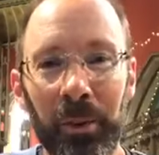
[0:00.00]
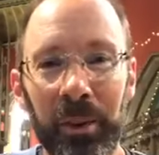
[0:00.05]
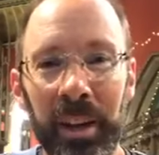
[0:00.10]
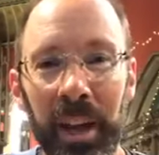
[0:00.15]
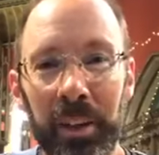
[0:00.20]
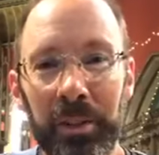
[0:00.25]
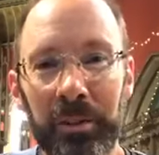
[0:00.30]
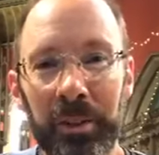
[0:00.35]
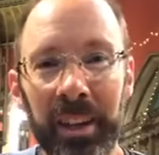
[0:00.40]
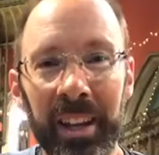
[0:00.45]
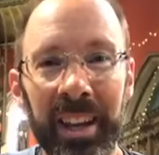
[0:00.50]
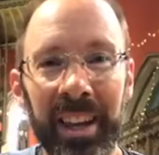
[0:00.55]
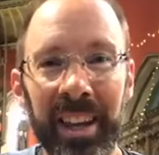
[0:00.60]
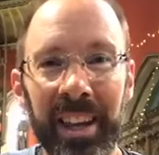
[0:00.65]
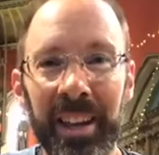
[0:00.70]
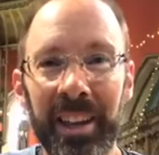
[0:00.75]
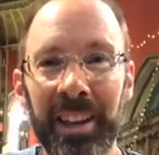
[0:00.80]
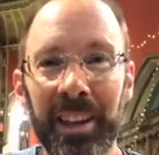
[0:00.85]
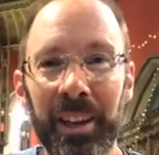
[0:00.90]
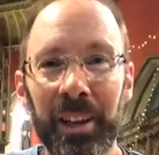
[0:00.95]
gathering
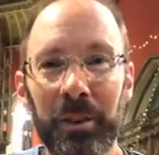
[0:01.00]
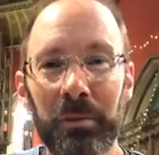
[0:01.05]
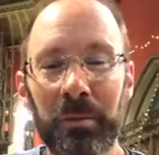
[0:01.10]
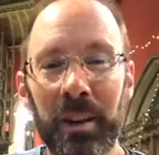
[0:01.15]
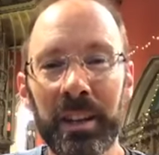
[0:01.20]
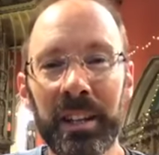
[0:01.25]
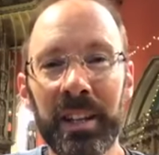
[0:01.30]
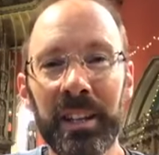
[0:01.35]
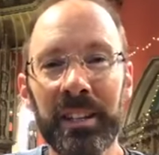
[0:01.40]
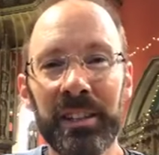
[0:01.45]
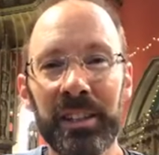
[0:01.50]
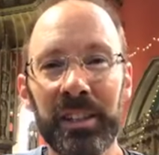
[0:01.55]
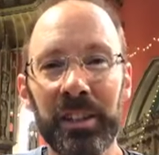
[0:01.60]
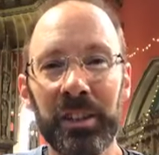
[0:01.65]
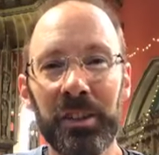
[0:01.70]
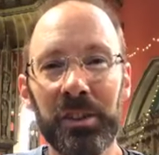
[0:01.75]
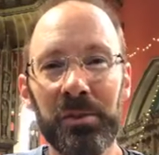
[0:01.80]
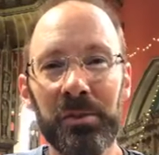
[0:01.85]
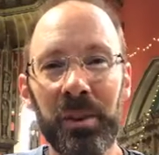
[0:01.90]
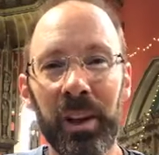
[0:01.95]
here, ready
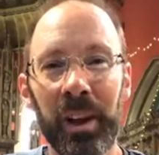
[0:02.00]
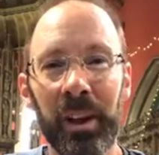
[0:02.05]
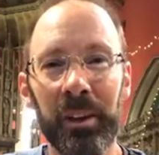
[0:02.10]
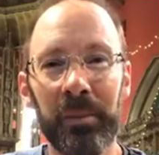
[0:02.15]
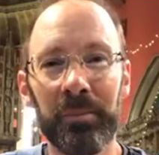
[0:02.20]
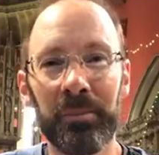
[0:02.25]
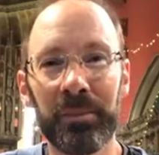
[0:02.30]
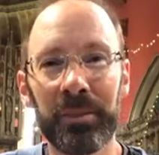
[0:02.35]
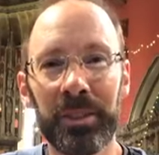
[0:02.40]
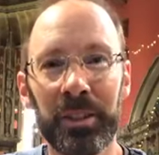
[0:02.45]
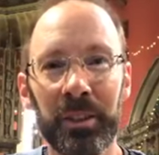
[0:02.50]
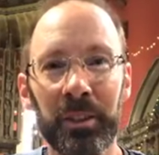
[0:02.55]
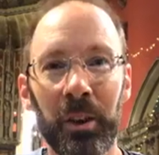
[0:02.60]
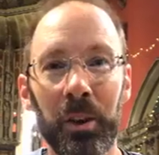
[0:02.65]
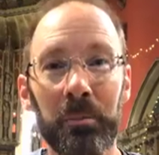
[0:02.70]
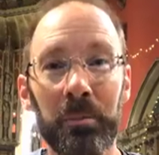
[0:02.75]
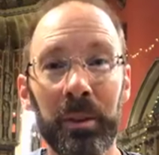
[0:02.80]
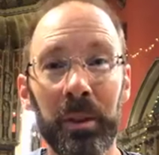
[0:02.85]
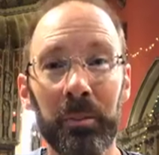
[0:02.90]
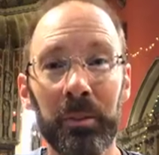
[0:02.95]
to
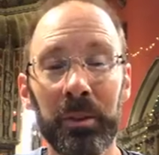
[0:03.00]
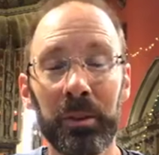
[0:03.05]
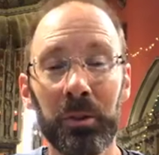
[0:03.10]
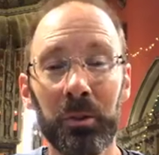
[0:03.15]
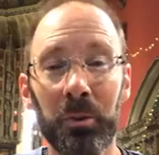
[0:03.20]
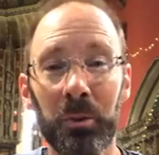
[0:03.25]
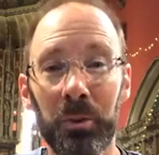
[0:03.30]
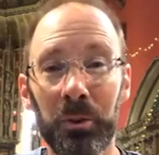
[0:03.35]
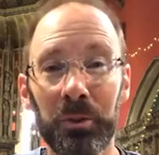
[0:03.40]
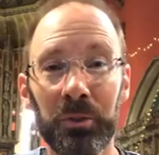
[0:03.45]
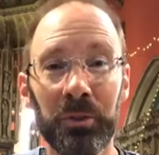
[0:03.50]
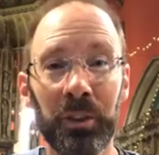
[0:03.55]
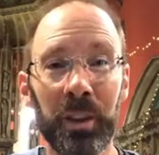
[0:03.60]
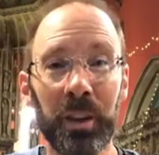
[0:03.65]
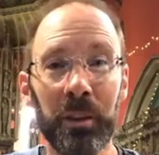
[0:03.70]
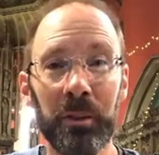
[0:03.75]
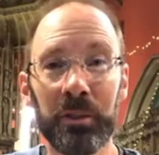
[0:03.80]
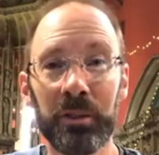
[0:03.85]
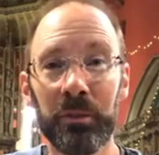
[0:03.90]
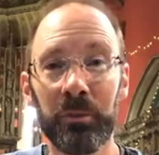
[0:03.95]
open up the doors
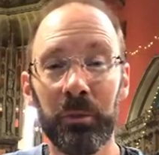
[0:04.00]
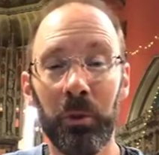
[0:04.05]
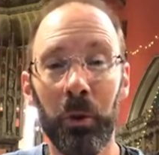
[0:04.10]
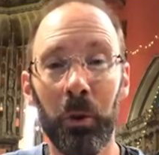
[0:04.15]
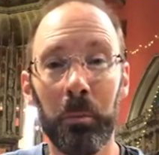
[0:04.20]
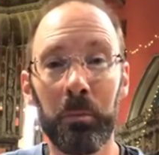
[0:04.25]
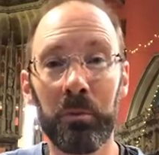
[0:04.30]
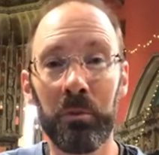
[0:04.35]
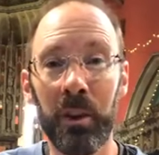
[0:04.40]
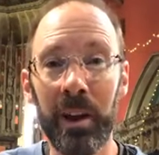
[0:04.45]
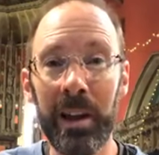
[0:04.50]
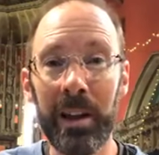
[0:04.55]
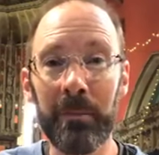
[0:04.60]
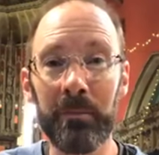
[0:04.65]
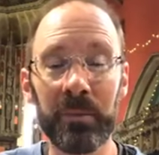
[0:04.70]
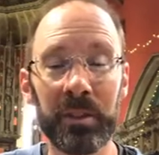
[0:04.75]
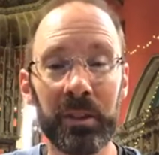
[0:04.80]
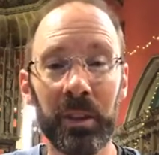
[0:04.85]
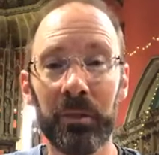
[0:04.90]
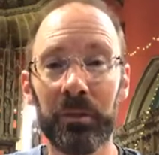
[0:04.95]
for prayer.
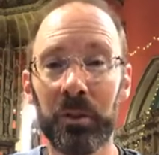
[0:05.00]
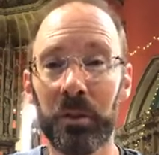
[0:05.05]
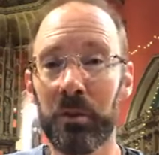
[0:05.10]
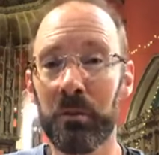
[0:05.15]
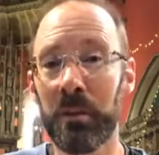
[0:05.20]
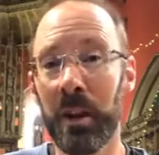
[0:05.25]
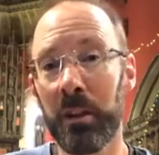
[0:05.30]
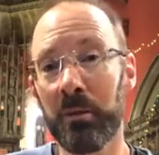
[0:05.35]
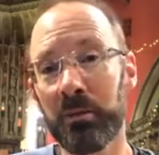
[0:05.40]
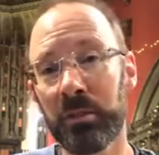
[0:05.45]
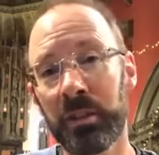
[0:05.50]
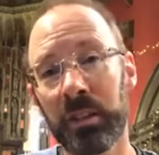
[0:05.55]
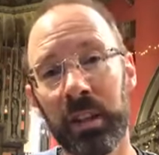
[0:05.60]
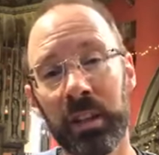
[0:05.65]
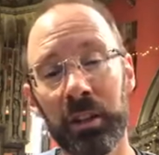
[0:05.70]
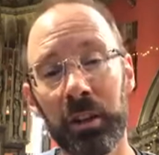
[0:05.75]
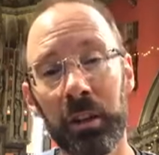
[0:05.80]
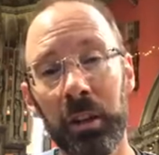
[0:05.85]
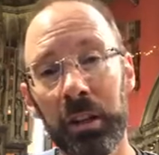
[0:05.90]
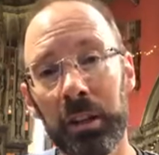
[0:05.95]
So if you're around
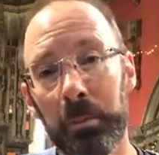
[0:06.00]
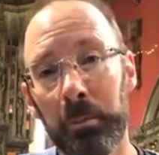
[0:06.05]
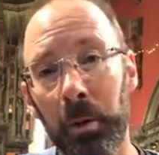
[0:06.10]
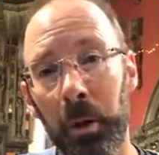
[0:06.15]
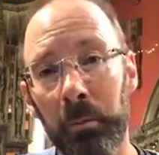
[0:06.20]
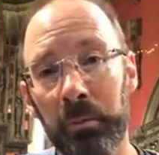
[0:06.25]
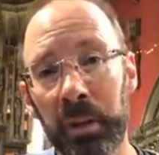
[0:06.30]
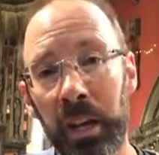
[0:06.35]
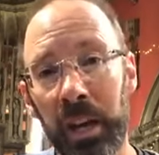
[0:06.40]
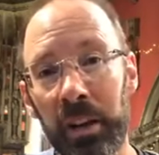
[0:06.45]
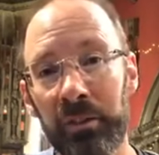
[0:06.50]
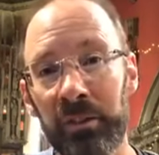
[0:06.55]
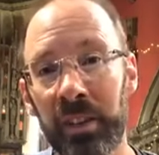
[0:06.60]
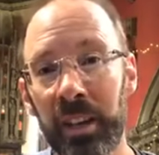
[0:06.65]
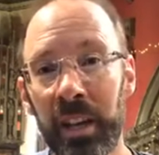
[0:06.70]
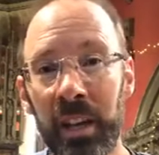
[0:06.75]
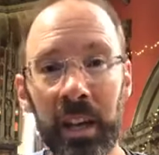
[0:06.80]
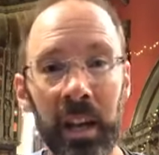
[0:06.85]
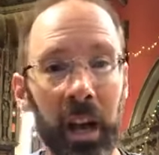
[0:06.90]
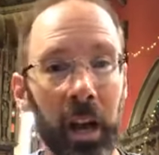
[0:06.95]
and you'd like to pop down,
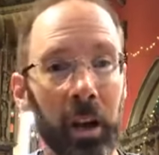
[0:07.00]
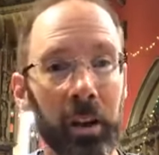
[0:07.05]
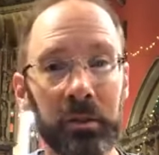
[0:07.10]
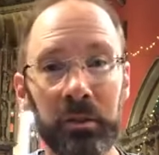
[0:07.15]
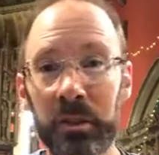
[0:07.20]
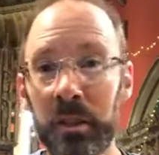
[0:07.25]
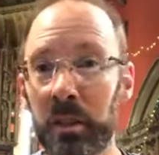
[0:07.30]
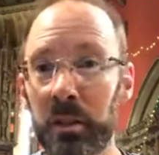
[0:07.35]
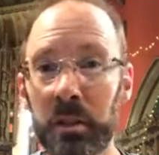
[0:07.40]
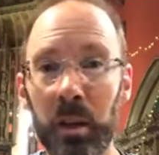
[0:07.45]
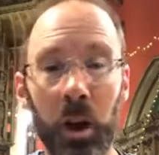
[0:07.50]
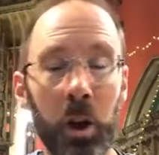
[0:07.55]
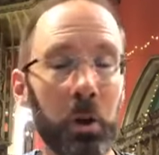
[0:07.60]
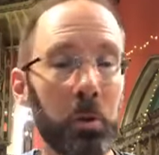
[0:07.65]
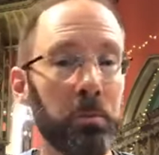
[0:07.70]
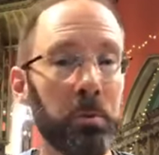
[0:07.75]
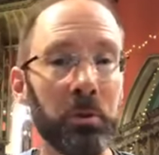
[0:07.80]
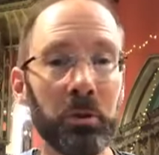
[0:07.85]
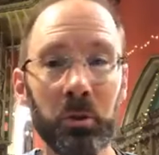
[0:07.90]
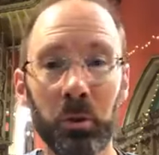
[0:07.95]
it's just
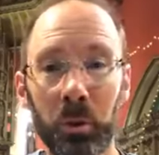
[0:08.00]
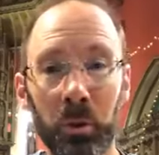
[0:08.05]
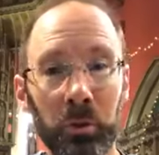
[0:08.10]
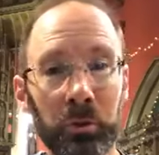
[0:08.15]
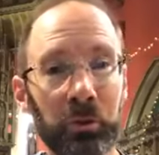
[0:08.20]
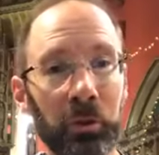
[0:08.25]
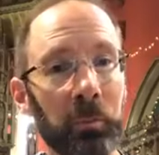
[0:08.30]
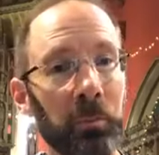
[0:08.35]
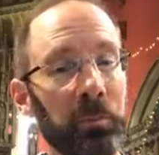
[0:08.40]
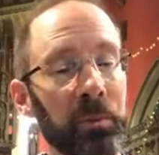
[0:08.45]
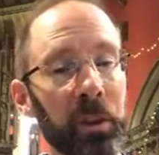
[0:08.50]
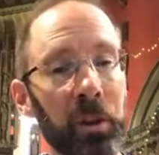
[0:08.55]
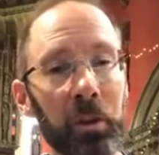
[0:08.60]
open doors.